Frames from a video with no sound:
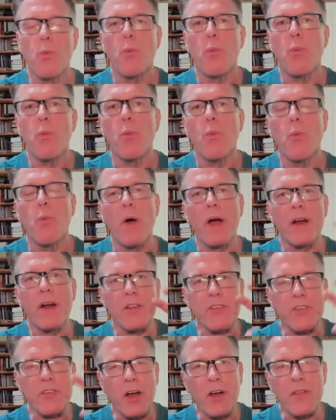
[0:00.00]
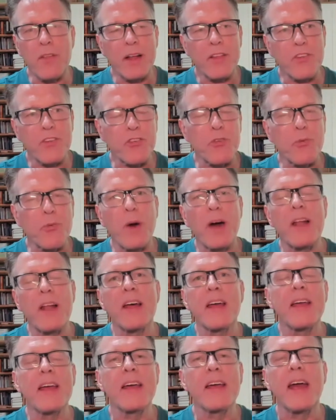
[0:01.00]
where's all that
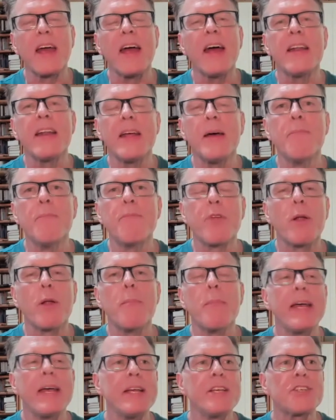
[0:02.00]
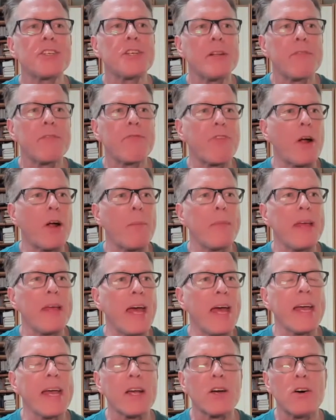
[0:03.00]
swelling and inflammation from the
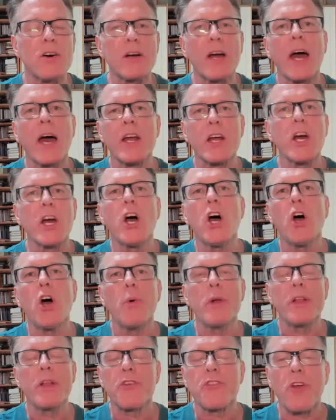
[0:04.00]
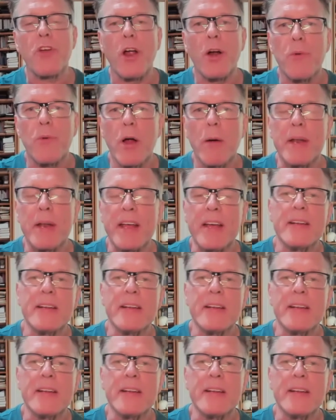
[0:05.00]
ankle got to go when you start rubbing it?